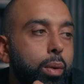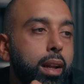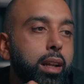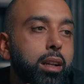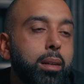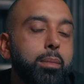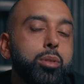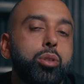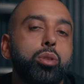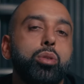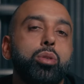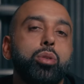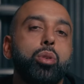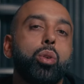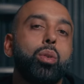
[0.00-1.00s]
when it comes to
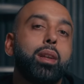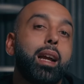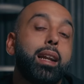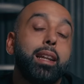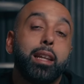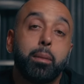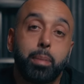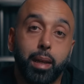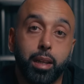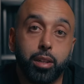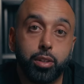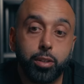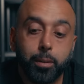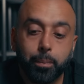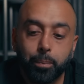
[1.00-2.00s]
your landing
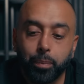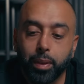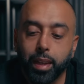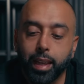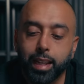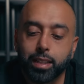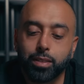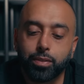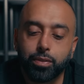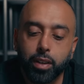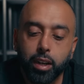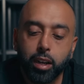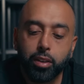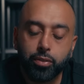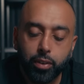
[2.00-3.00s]
page, it's
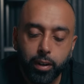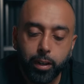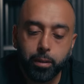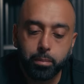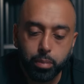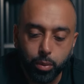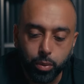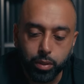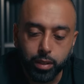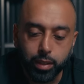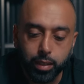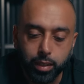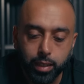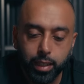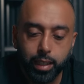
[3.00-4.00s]
very, very
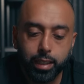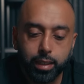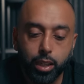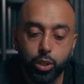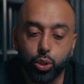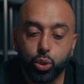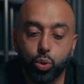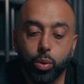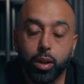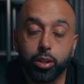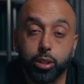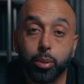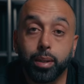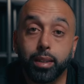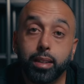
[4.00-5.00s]
important that you are
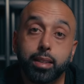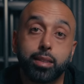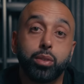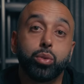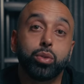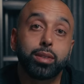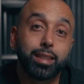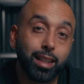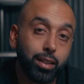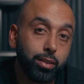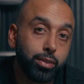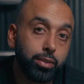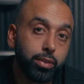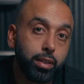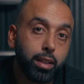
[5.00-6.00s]
doing this
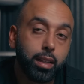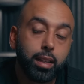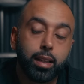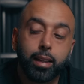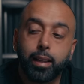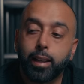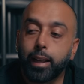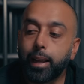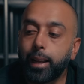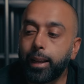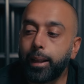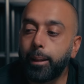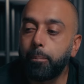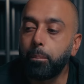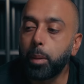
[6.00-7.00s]
yourself.
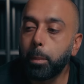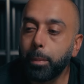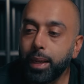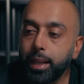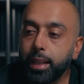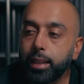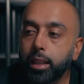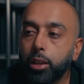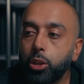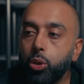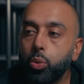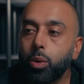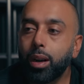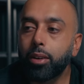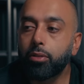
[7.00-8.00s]
Meaning that
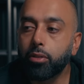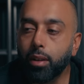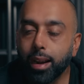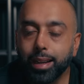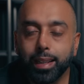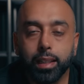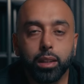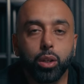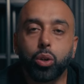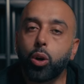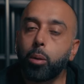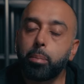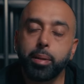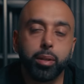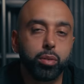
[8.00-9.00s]
you are writing the
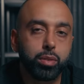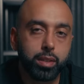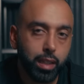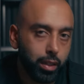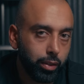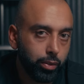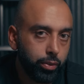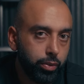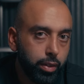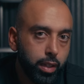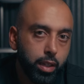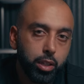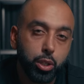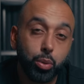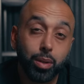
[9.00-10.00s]
copy yourself.
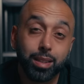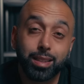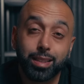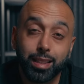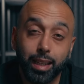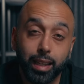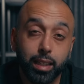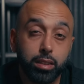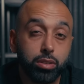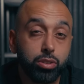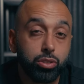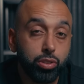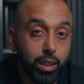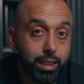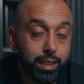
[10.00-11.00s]
You are sitting and
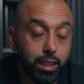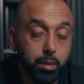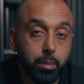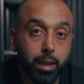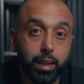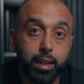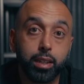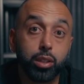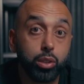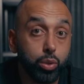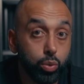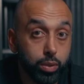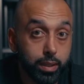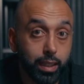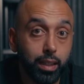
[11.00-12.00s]
stressing about it
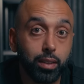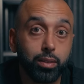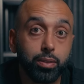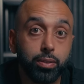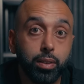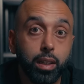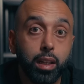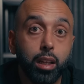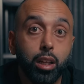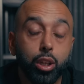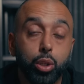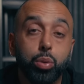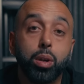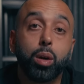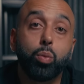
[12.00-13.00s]
yourself.
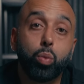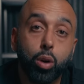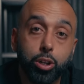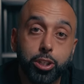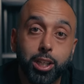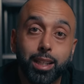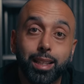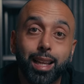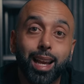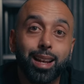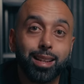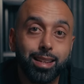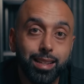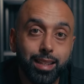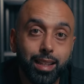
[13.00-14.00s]
You are watching the
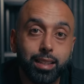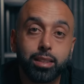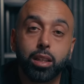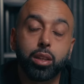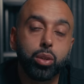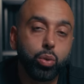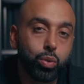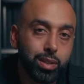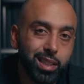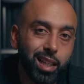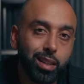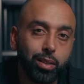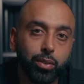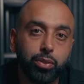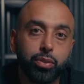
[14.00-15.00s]
analytics
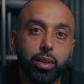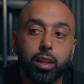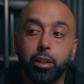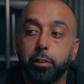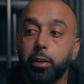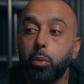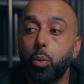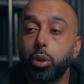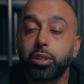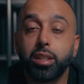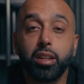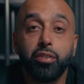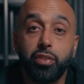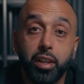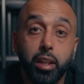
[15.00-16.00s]
yourself. You're
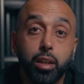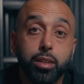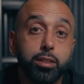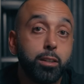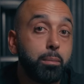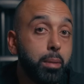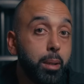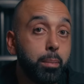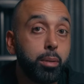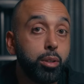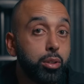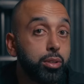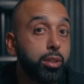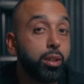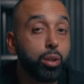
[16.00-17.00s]
watching videos of people
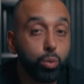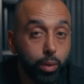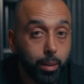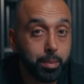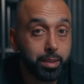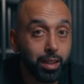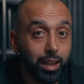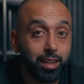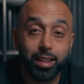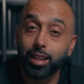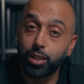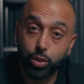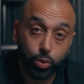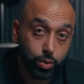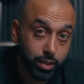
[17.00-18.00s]
using your website
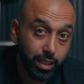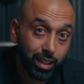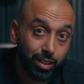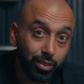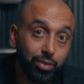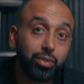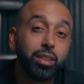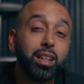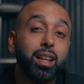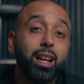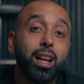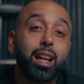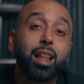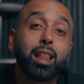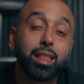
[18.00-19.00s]
yourself.
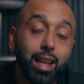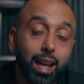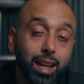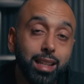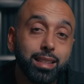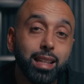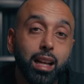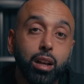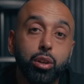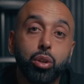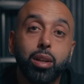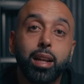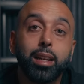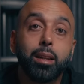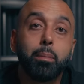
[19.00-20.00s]
That is how
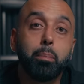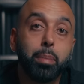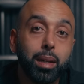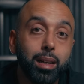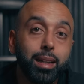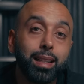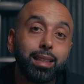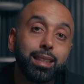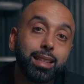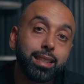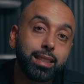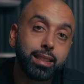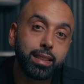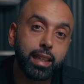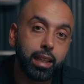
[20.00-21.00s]
you'll end up building this
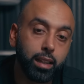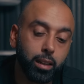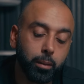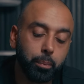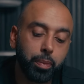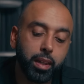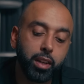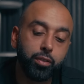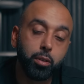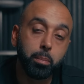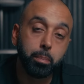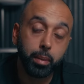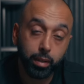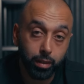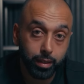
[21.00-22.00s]
skill. And if you
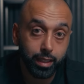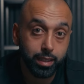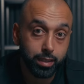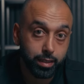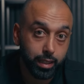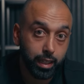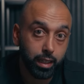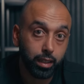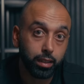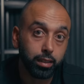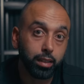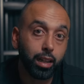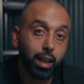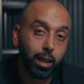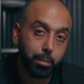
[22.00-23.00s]
build this
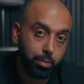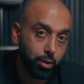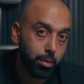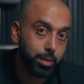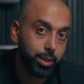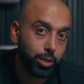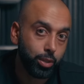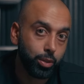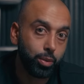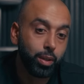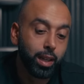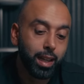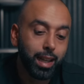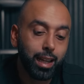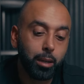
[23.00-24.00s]
skill, I promise you,
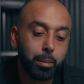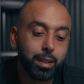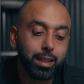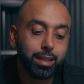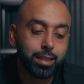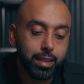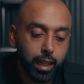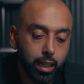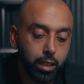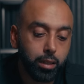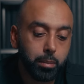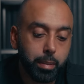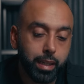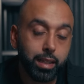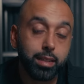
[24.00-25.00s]
it'll be the
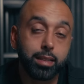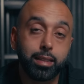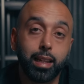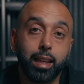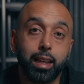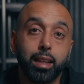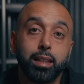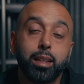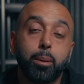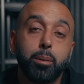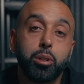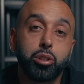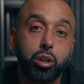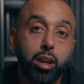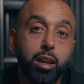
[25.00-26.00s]
single biggest thing that will
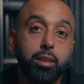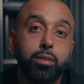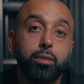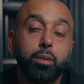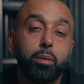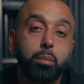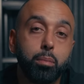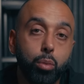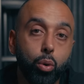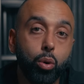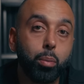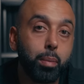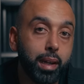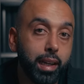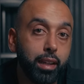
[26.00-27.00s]
drive more
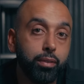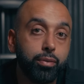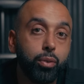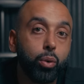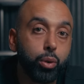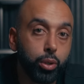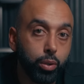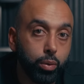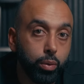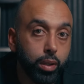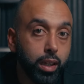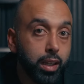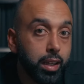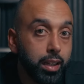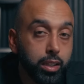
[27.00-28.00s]
money for you.
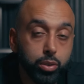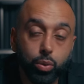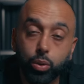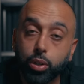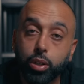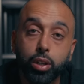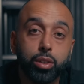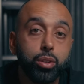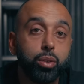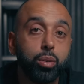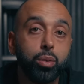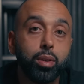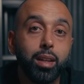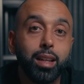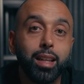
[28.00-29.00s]
Because all you got to
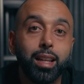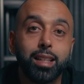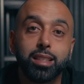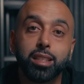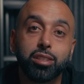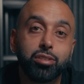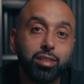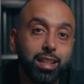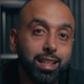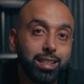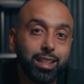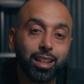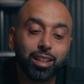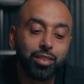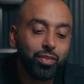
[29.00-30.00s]
do is increase
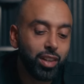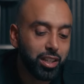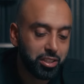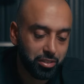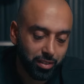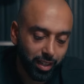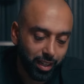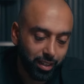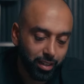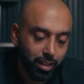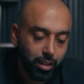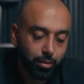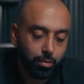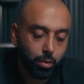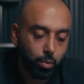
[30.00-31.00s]
that conversion rate
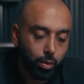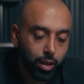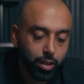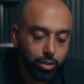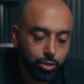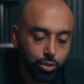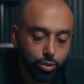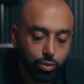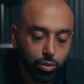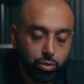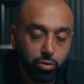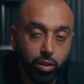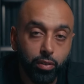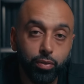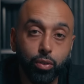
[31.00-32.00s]
from 1, 2,
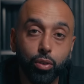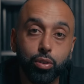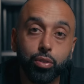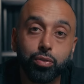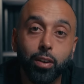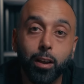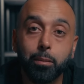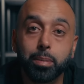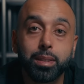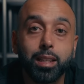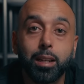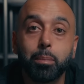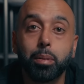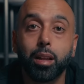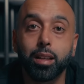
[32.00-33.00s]
3, 4 to
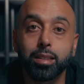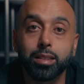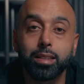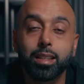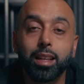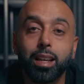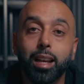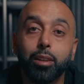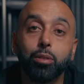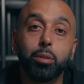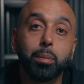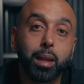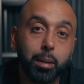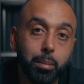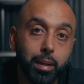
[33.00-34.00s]
5% plus, and you'll
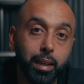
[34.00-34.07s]
make